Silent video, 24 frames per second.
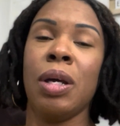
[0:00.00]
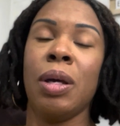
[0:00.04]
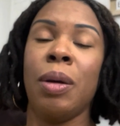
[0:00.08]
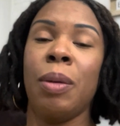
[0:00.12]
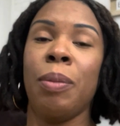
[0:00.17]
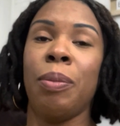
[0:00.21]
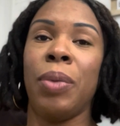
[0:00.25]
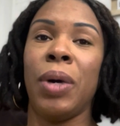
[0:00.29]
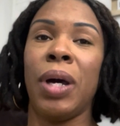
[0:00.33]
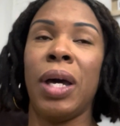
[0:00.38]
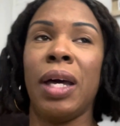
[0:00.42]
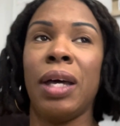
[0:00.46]

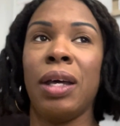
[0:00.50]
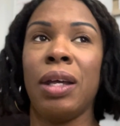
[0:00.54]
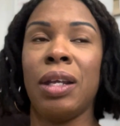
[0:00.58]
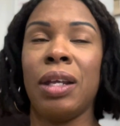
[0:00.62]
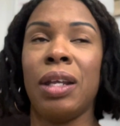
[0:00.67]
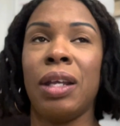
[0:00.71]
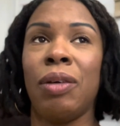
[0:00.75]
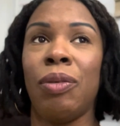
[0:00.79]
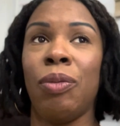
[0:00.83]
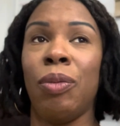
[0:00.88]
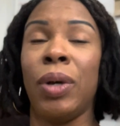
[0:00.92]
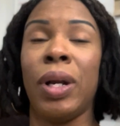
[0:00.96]
But
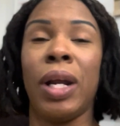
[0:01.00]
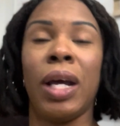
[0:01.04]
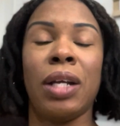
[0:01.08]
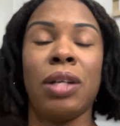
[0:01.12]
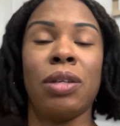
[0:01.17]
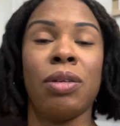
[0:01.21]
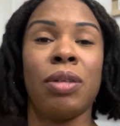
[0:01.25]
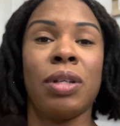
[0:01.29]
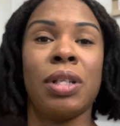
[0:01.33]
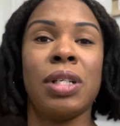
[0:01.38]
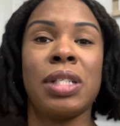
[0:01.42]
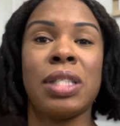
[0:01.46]
would I
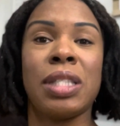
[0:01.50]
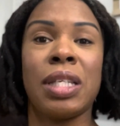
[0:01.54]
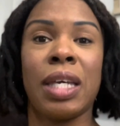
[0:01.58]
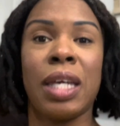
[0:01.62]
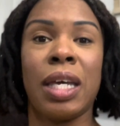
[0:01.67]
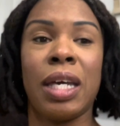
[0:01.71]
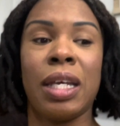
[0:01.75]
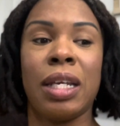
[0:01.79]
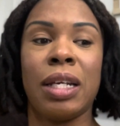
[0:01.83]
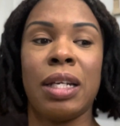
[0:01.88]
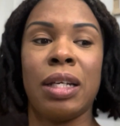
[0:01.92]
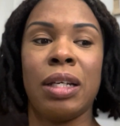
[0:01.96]
do this
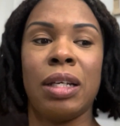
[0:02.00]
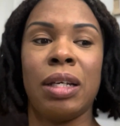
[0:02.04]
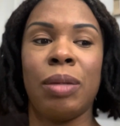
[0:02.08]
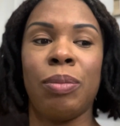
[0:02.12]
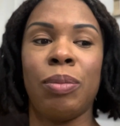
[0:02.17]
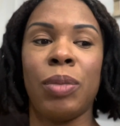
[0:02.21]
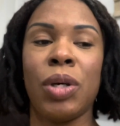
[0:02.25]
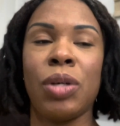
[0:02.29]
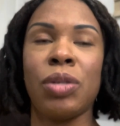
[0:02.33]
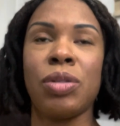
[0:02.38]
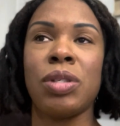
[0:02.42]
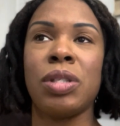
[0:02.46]
again?
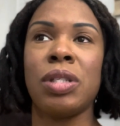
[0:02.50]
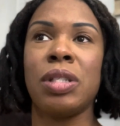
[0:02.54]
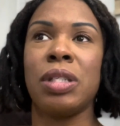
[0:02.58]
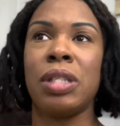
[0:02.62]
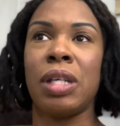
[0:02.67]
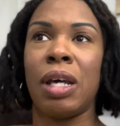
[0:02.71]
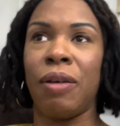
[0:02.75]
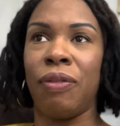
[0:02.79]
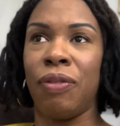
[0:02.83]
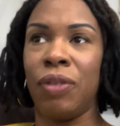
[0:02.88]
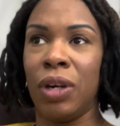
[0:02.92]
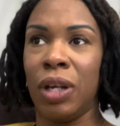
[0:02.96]
Most
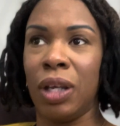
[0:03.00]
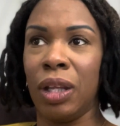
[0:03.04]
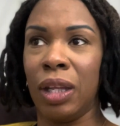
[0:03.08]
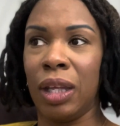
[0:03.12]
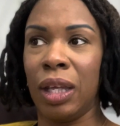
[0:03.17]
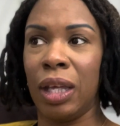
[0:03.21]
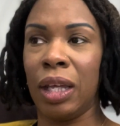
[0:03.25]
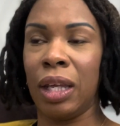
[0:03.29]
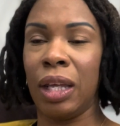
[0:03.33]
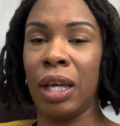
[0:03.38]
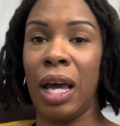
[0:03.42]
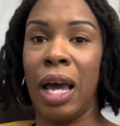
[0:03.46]

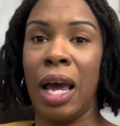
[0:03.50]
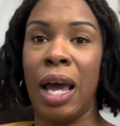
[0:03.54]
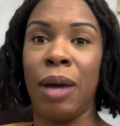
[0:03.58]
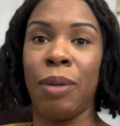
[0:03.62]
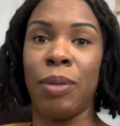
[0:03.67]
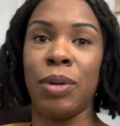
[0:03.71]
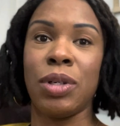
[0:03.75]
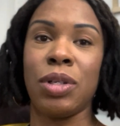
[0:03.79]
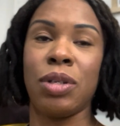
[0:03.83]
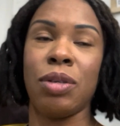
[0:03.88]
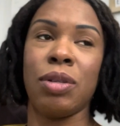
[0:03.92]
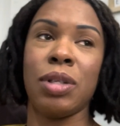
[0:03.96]
definitely. I
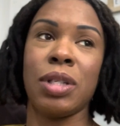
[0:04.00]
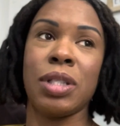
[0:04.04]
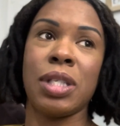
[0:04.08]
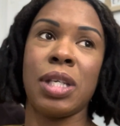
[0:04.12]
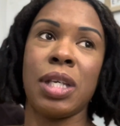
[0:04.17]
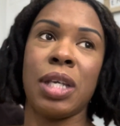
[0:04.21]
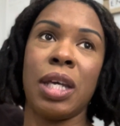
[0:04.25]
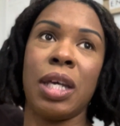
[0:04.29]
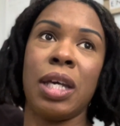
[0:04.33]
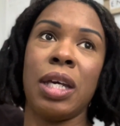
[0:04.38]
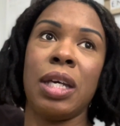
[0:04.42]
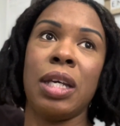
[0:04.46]
would do this
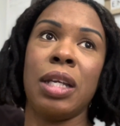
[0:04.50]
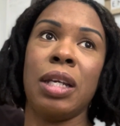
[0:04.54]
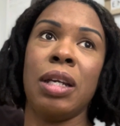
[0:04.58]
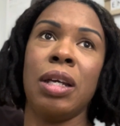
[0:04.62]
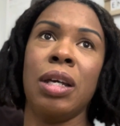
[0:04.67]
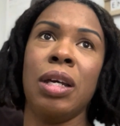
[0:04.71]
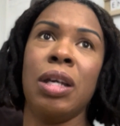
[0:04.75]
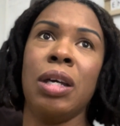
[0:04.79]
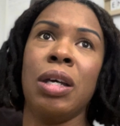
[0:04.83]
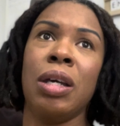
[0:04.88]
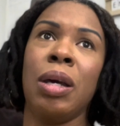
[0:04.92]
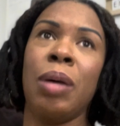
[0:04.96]
again,
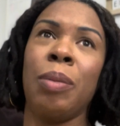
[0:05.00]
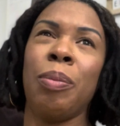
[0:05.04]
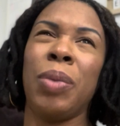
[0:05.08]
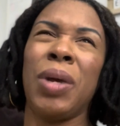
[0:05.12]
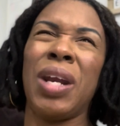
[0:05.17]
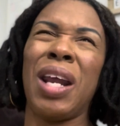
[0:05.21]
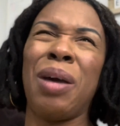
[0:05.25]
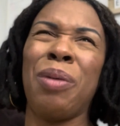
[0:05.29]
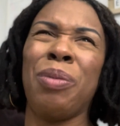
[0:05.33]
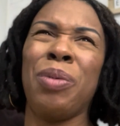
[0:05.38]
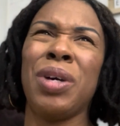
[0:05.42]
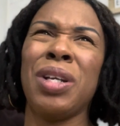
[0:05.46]
but
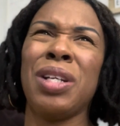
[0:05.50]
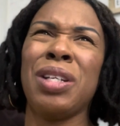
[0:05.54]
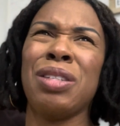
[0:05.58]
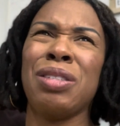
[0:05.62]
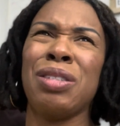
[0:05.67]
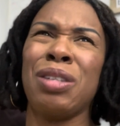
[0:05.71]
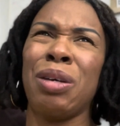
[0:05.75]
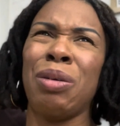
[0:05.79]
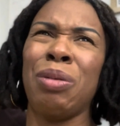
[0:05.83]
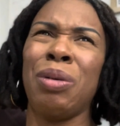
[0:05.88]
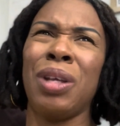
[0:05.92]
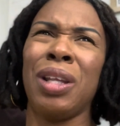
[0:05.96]
I wouldn't
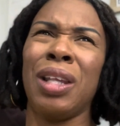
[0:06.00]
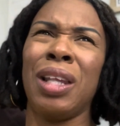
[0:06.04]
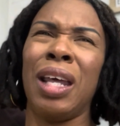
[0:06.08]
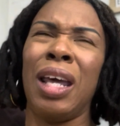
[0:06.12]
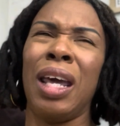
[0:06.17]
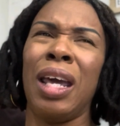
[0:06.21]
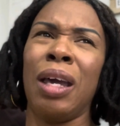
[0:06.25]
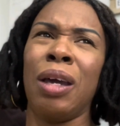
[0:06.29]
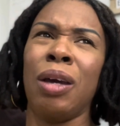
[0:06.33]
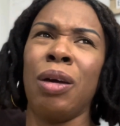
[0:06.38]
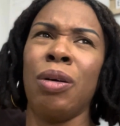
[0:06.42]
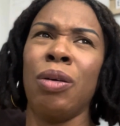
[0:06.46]
do it
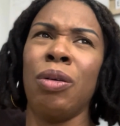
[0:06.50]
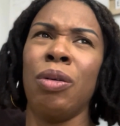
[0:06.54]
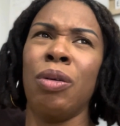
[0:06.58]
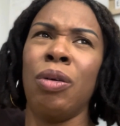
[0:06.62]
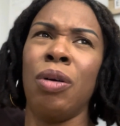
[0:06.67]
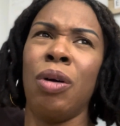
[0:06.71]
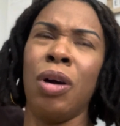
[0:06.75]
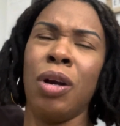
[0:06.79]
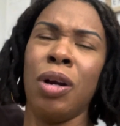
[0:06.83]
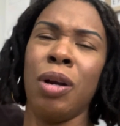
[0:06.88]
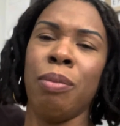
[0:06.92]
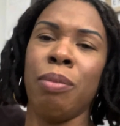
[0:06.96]
like
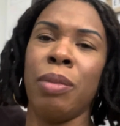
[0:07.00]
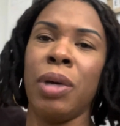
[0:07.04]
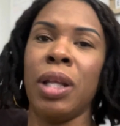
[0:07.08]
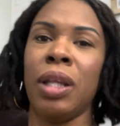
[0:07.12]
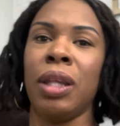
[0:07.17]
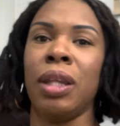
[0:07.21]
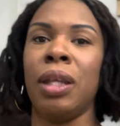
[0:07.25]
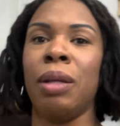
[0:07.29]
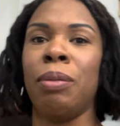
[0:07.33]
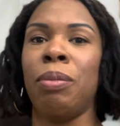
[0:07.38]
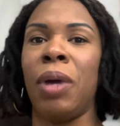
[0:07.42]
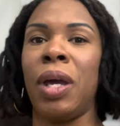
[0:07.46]
on a
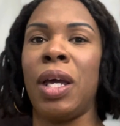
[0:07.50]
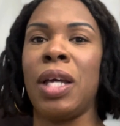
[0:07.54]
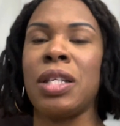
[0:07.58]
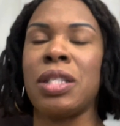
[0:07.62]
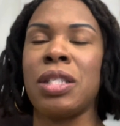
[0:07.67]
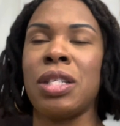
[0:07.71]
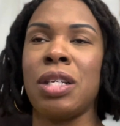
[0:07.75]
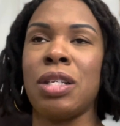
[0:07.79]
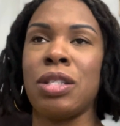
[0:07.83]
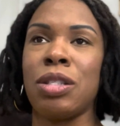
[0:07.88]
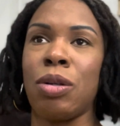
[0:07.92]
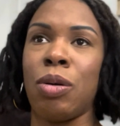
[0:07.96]
monthly
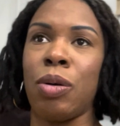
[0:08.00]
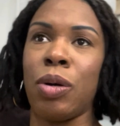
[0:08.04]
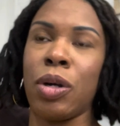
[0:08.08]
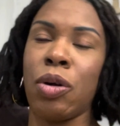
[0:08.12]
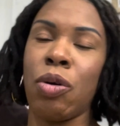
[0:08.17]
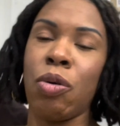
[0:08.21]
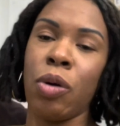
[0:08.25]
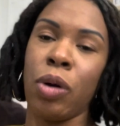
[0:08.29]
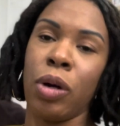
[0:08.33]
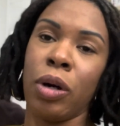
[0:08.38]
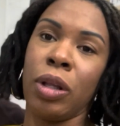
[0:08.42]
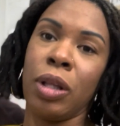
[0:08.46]
basis or
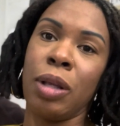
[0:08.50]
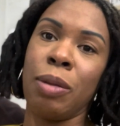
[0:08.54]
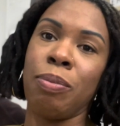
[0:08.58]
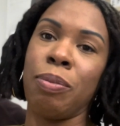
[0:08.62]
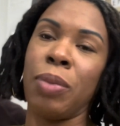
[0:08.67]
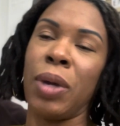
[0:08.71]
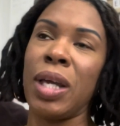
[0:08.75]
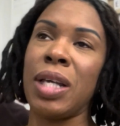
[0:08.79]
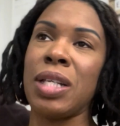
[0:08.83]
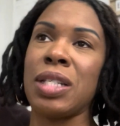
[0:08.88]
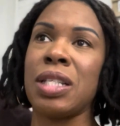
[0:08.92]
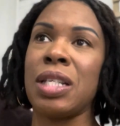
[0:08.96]
quarterly
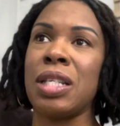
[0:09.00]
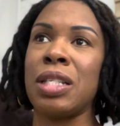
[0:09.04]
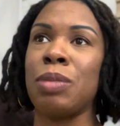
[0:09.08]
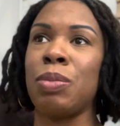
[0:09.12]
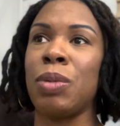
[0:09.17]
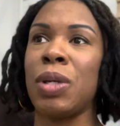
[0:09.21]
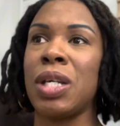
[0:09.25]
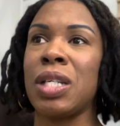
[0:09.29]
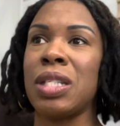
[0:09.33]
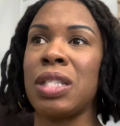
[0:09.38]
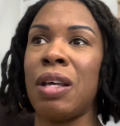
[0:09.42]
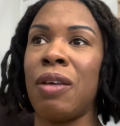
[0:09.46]
basis,
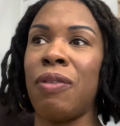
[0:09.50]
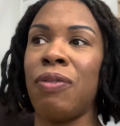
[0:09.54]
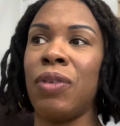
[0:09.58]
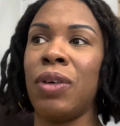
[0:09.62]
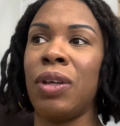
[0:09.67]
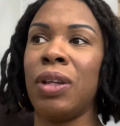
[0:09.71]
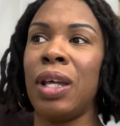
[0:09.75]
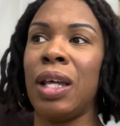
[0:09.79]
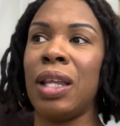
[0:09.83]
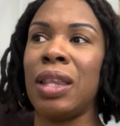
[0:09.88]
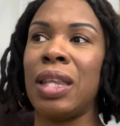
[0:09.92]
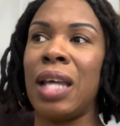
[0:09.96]
because I feel
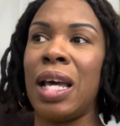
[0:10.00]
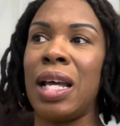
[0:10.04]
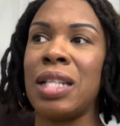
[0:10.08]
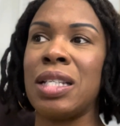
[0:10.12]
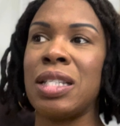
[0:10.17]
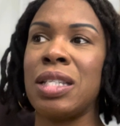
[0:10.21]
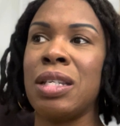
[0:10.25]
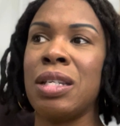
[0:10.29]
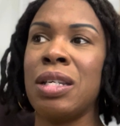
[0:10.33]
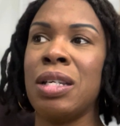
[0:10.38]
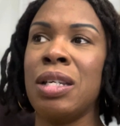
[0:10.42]
like that's